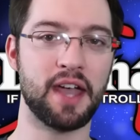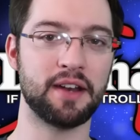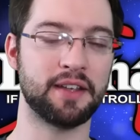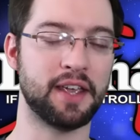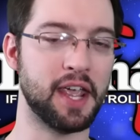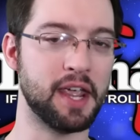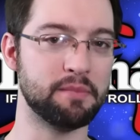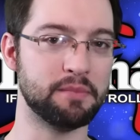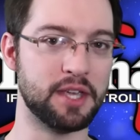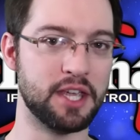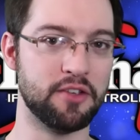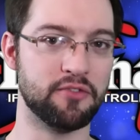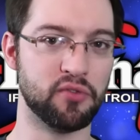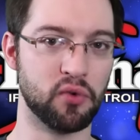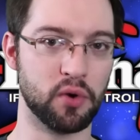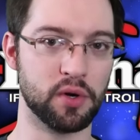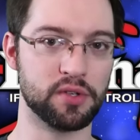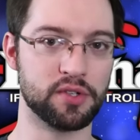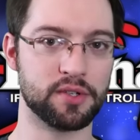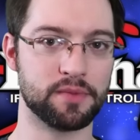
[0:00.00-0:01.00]
that came
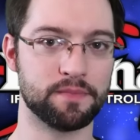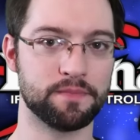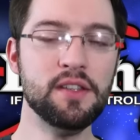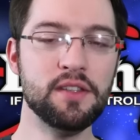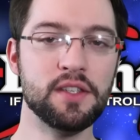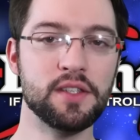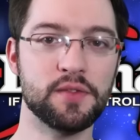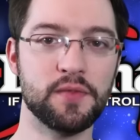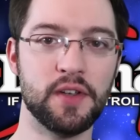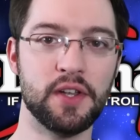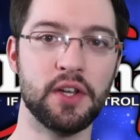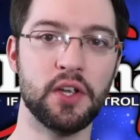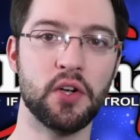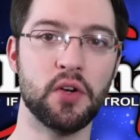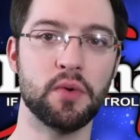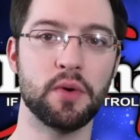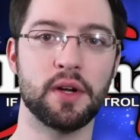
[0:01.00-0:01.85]
Keyforge. In this video,